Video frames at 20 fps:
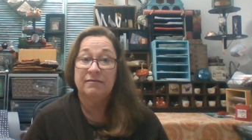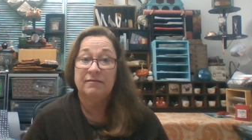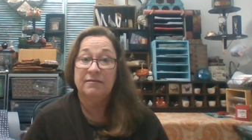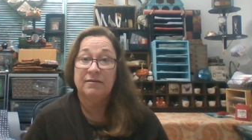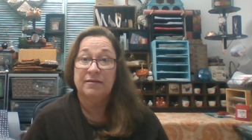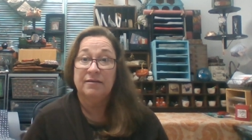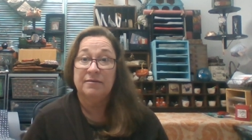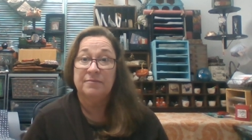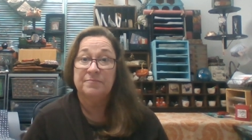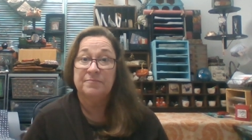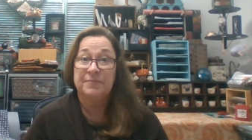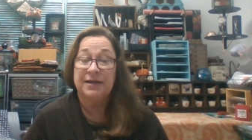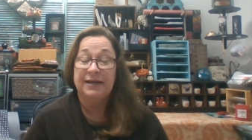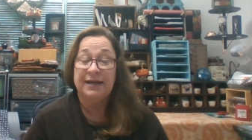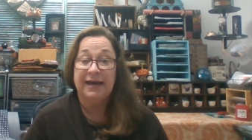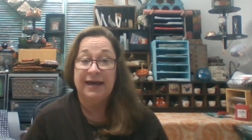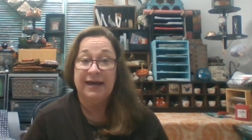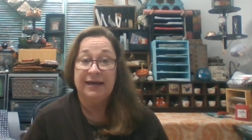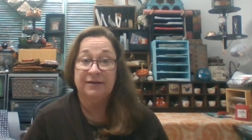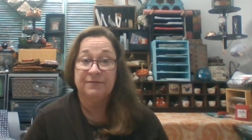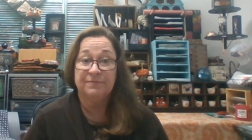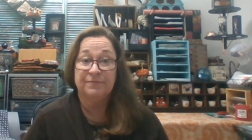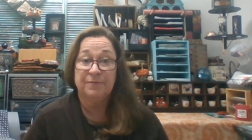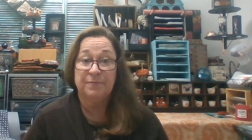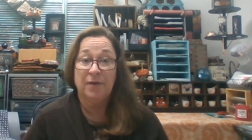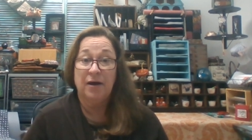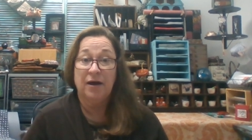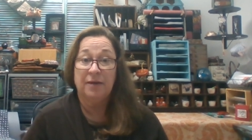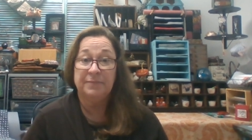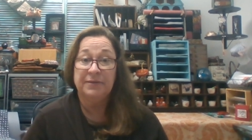um, an item
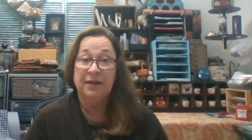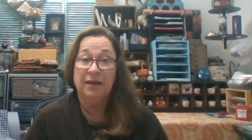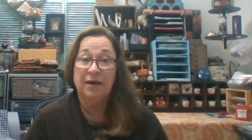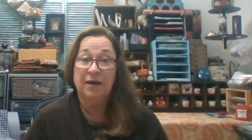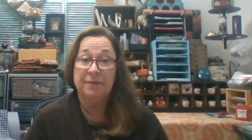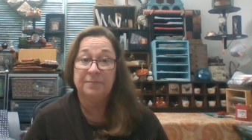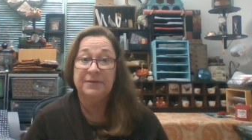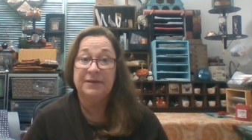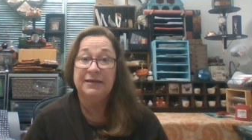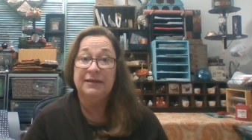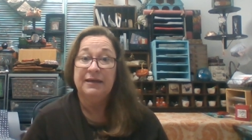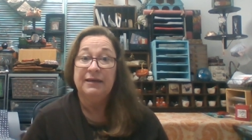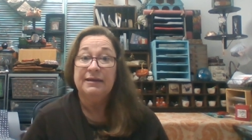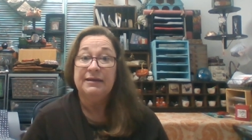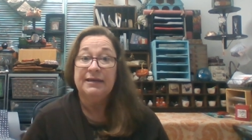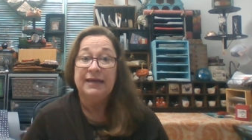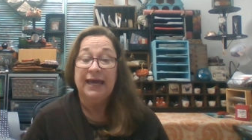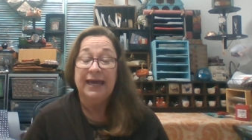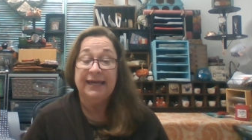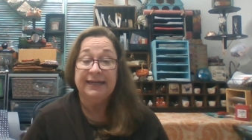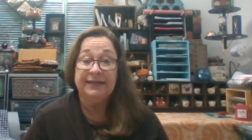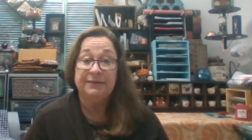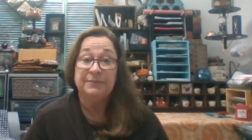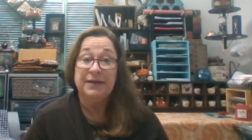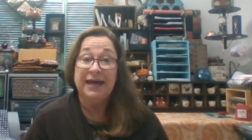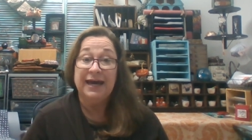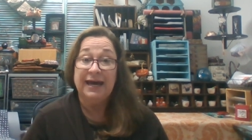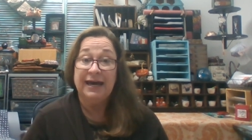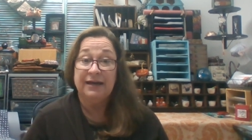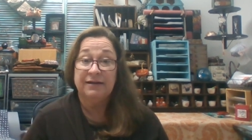from Hobby Lobby and
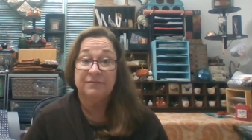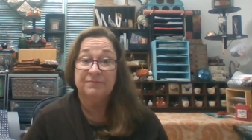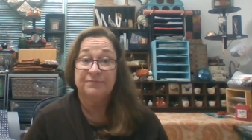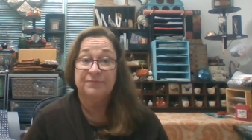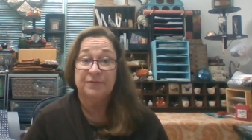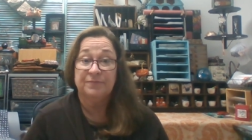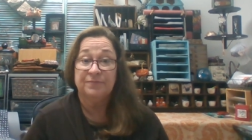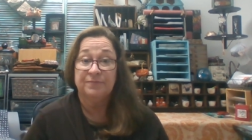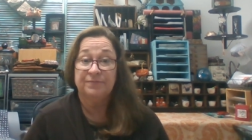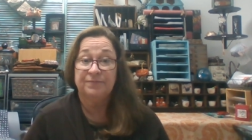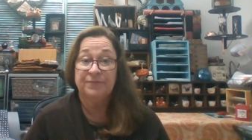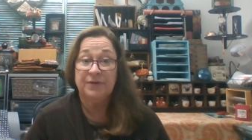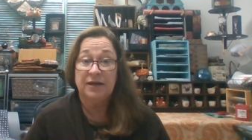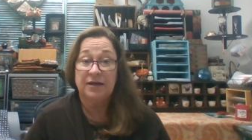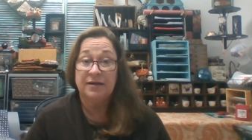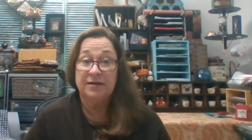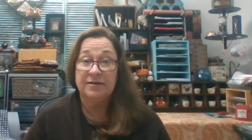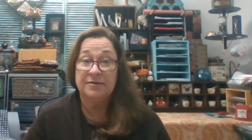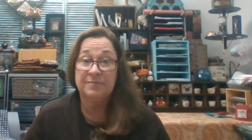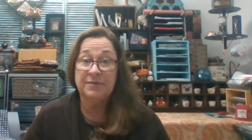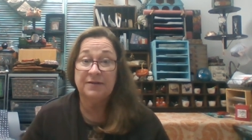an item from uh,